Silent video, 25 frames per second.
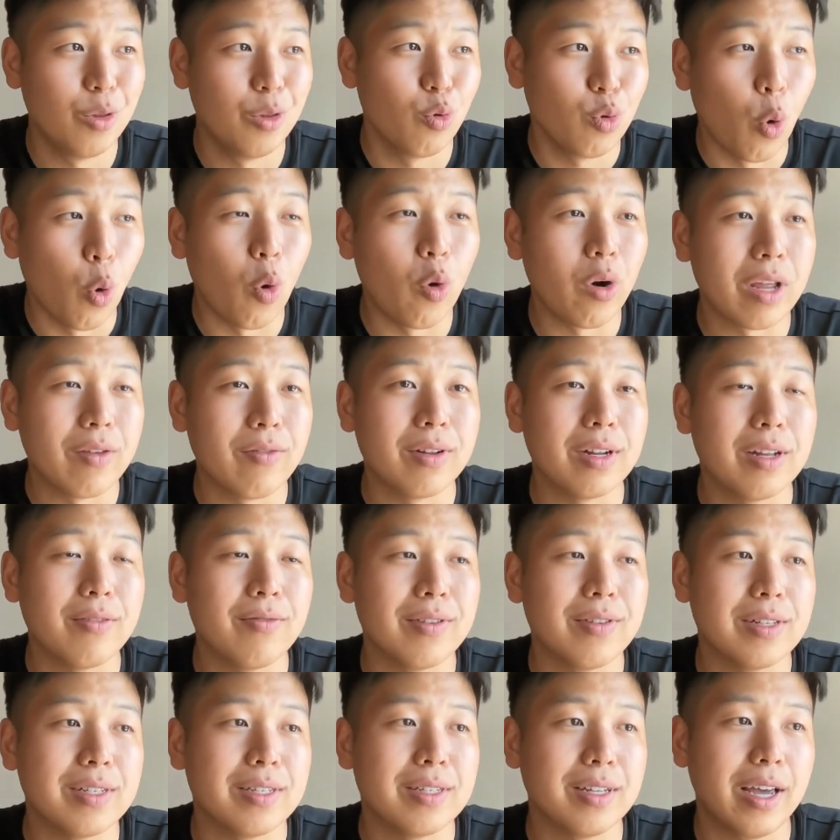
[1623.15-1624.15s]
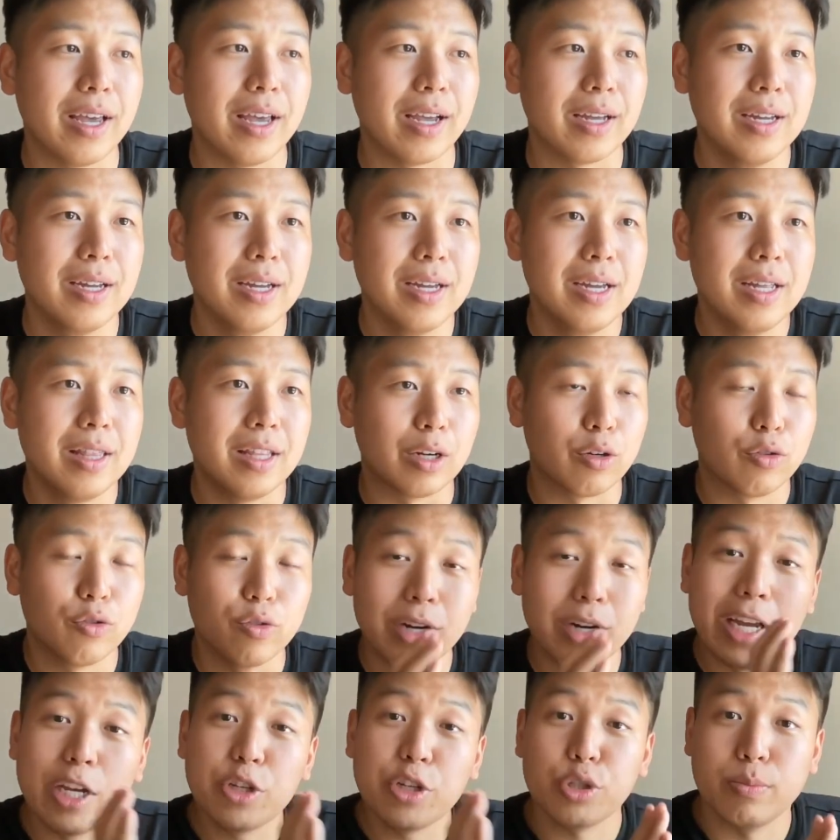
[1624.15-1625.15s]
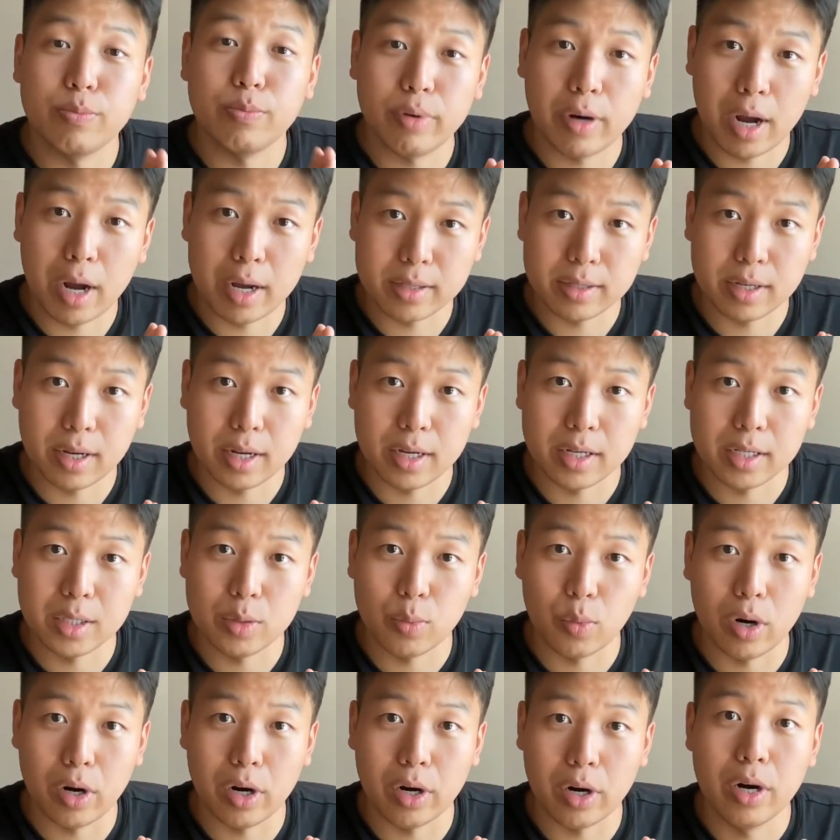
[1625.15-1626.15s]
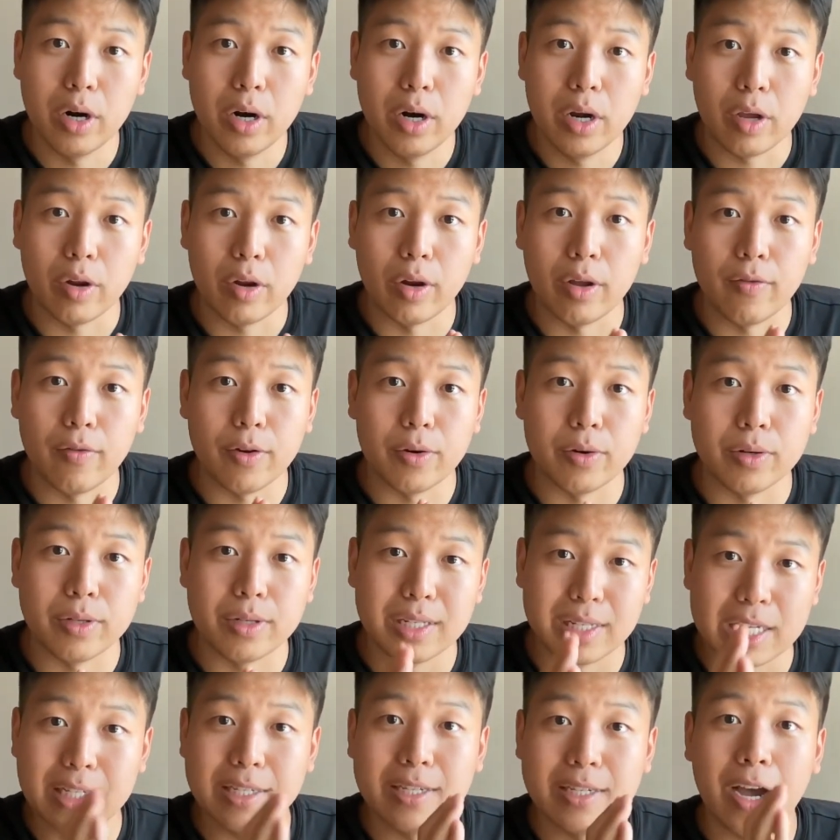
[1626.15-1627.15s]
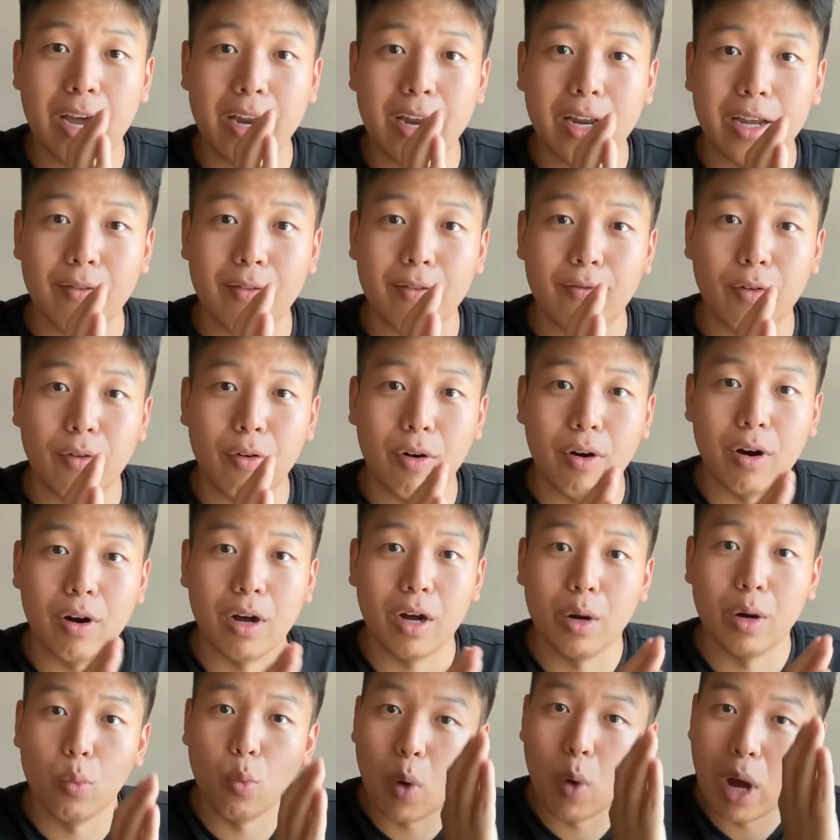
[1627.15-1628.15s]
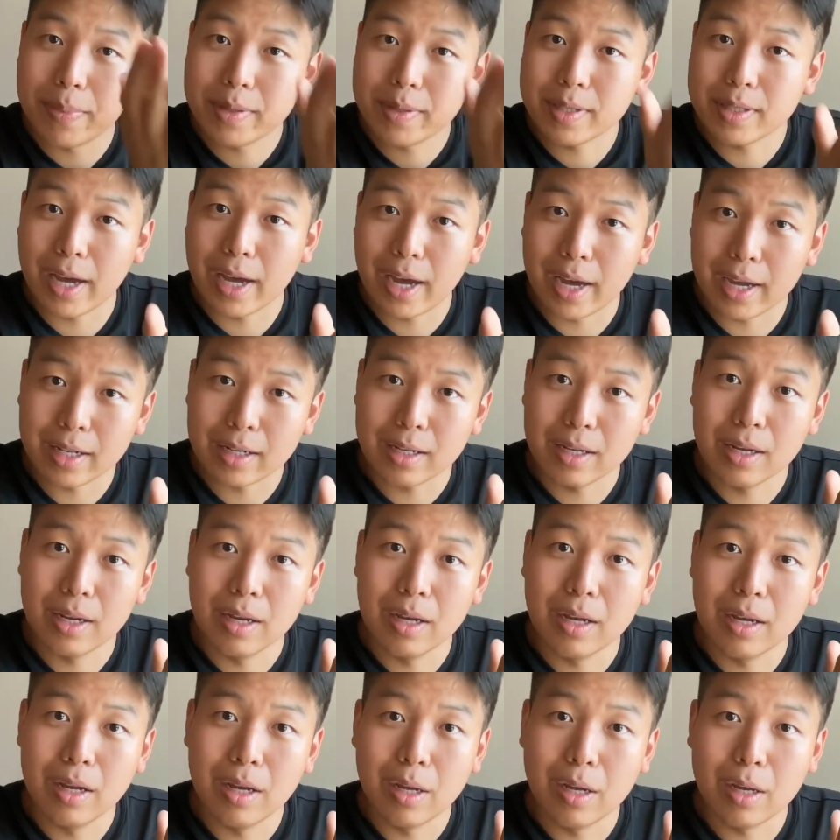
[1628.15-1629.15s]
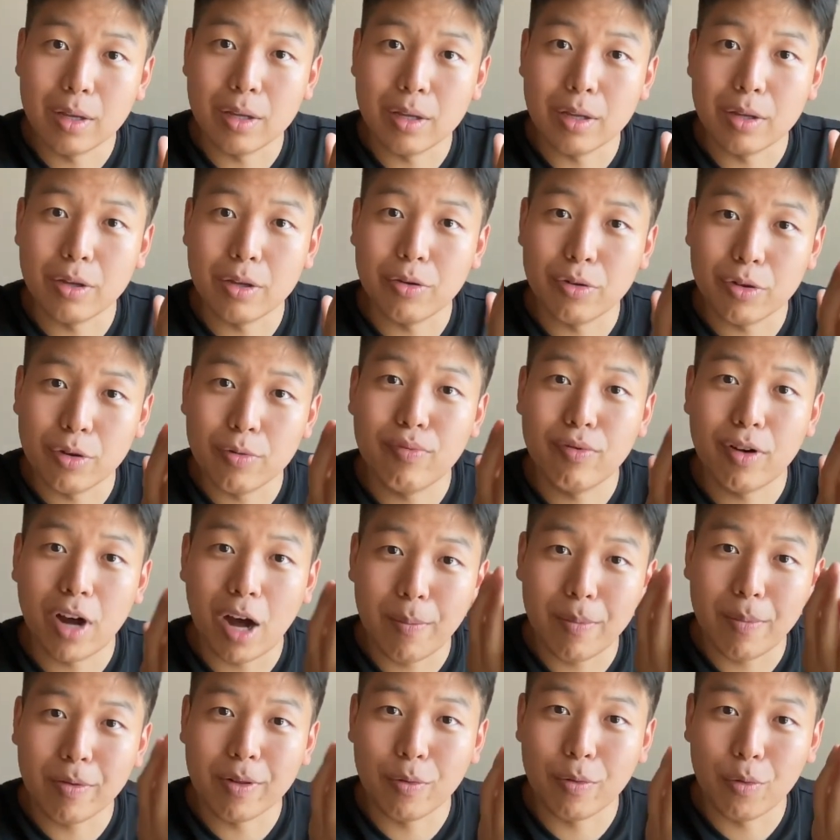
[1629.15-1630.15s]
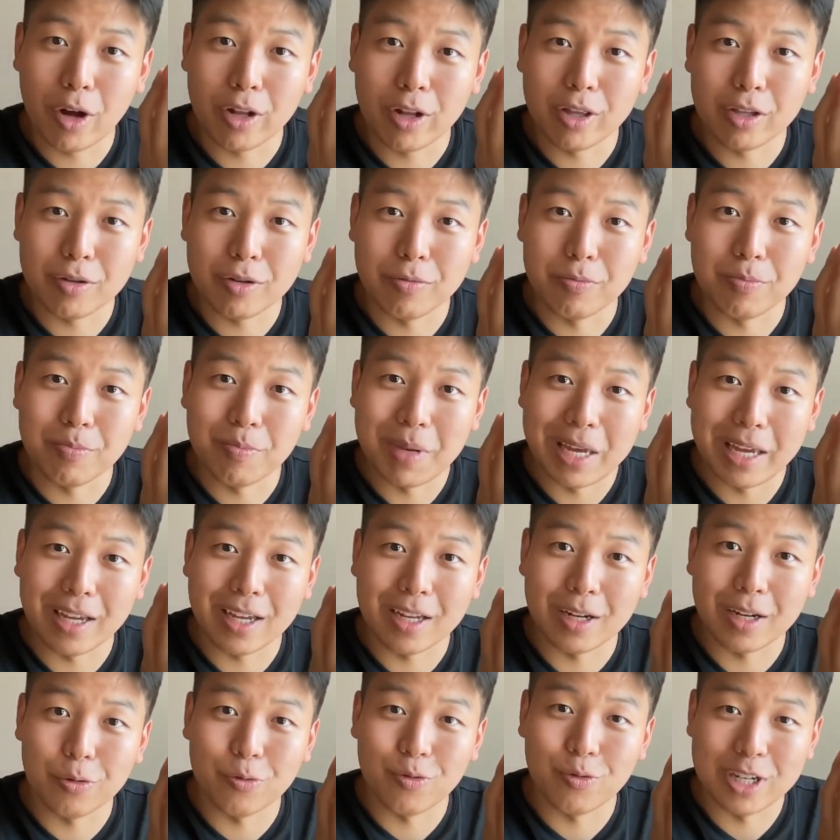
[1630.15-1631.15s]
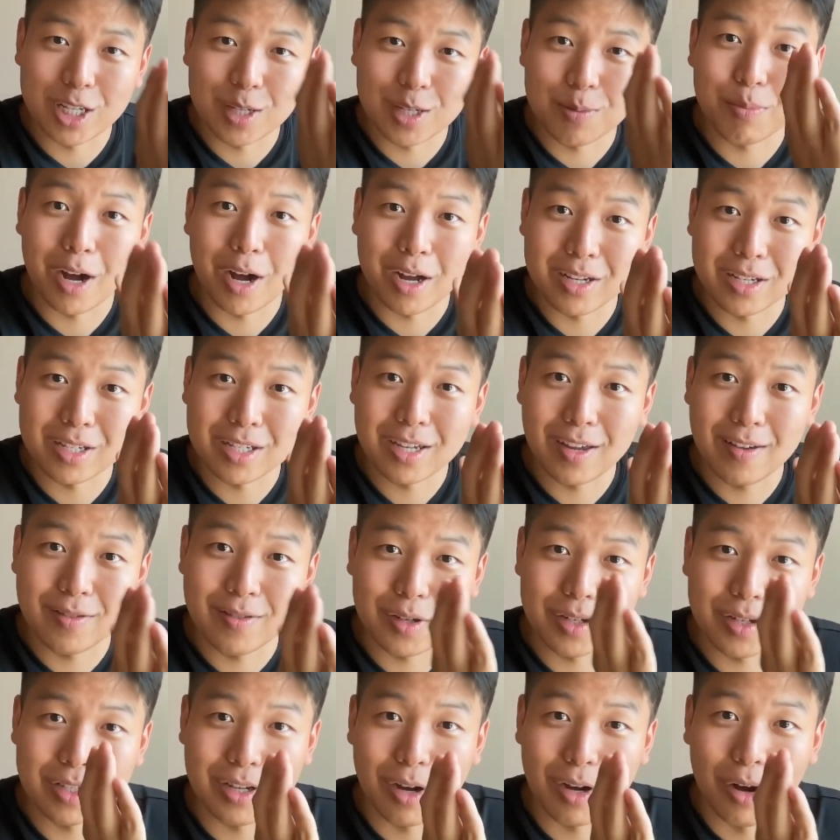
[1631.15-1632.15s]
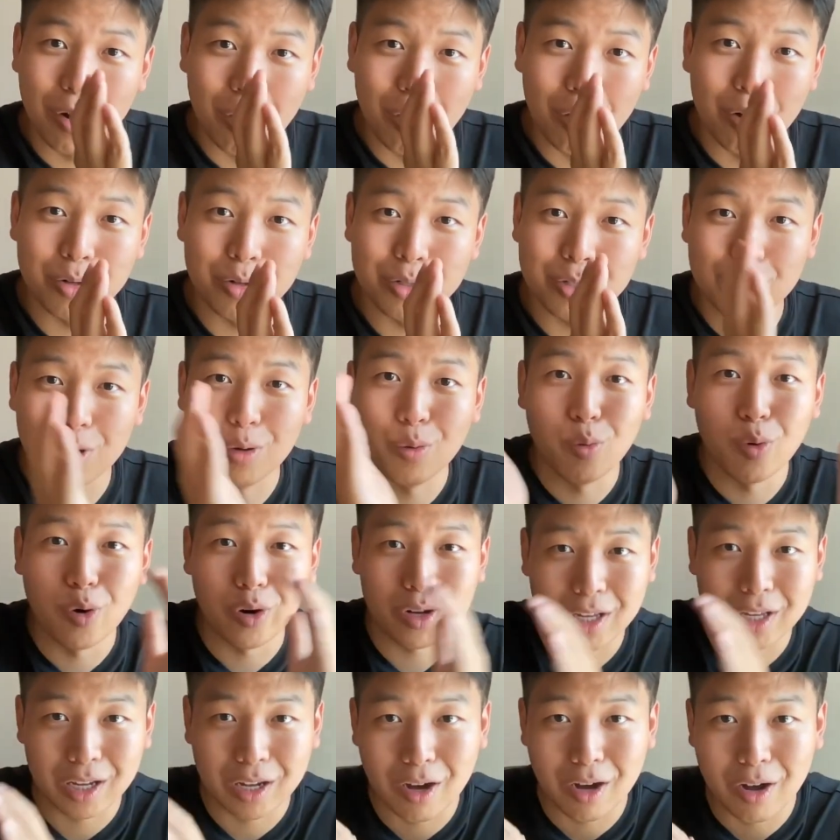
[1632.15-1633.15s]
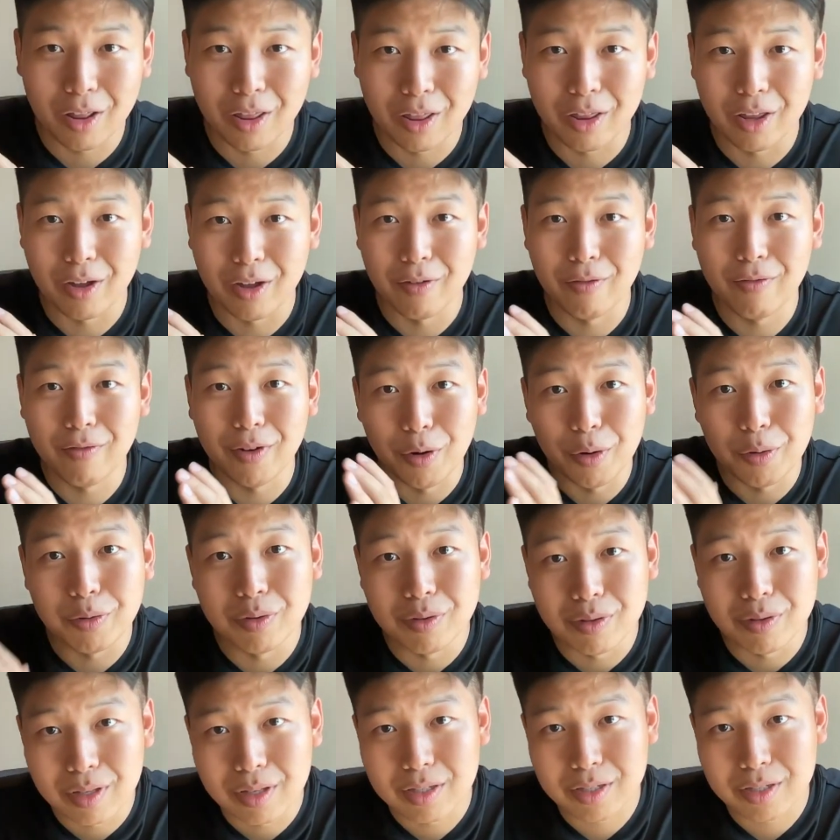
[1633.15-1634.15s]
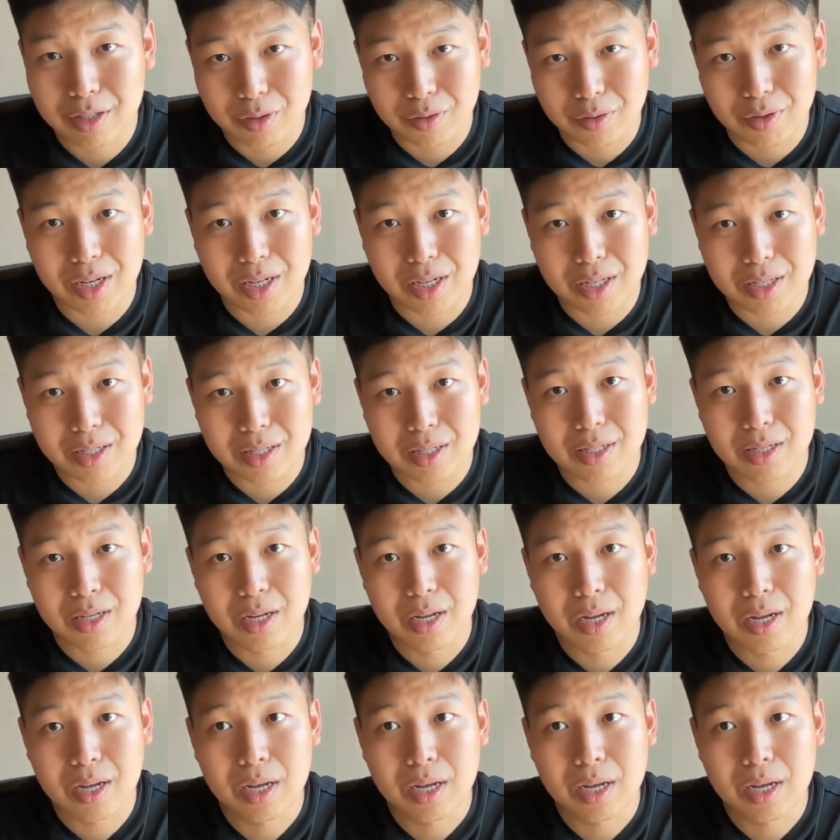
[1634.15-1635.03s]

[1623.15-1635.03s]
or even if it's like the creation process where if you're designing for a website, you probably want to make it responsive, so it's also working on the phone screens.